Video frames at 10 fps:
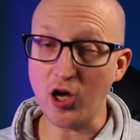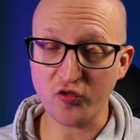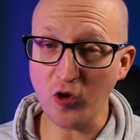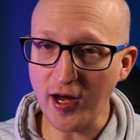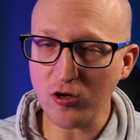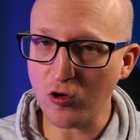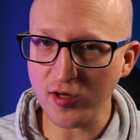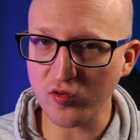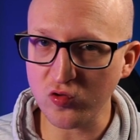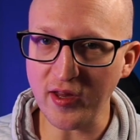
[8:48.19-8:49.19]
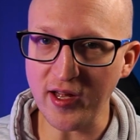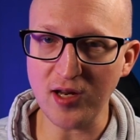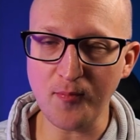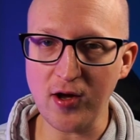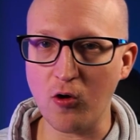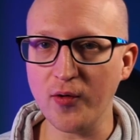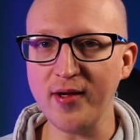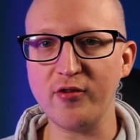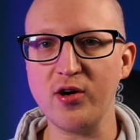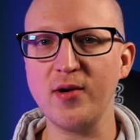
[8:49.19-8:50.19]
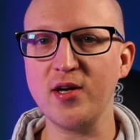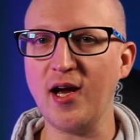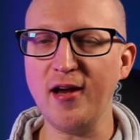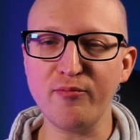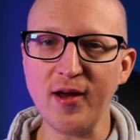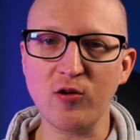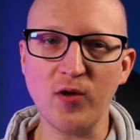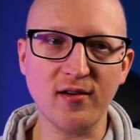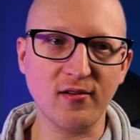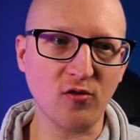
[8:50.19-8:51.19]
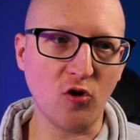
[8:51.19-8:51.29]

So I also do that in my own environment. I've migrated